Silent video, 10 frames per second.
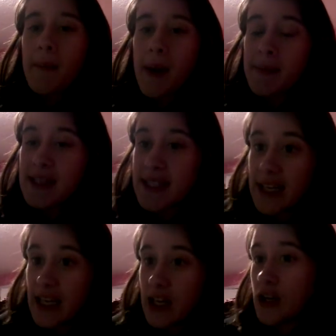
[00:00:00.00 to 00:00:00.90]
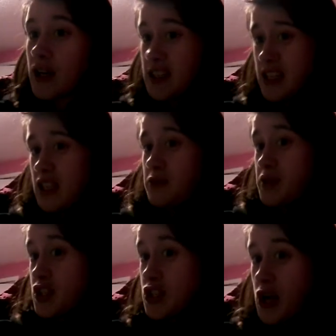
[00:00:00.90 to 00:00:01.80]
might be sitting here dealing
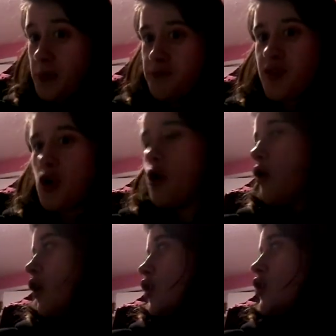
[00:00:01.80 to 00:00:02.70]
with the snow or